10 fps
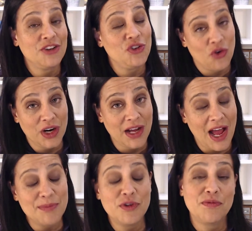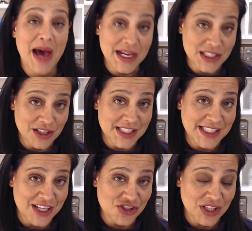York. I moved back to Los
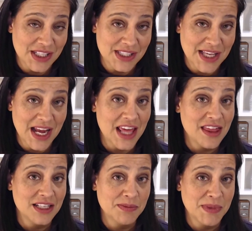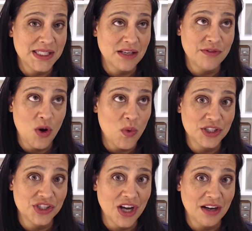Angeles, and I thought to myself, oh, well,
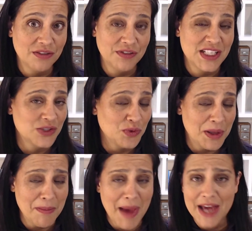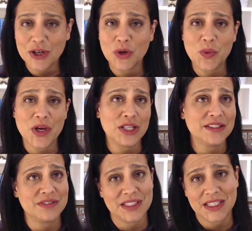geography doesn't really matter. We all
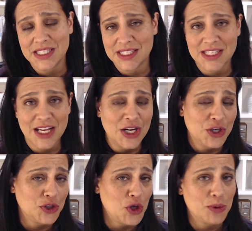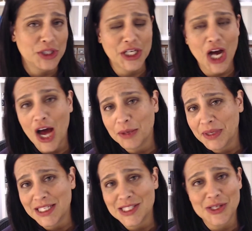live in this global economy
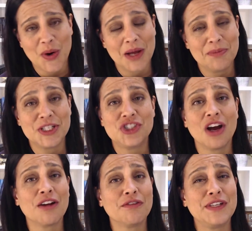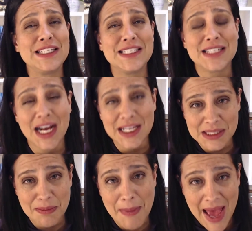and so on, but geography does
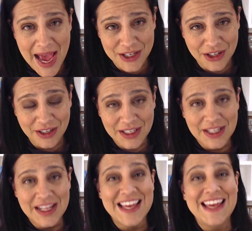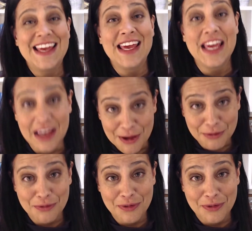matter if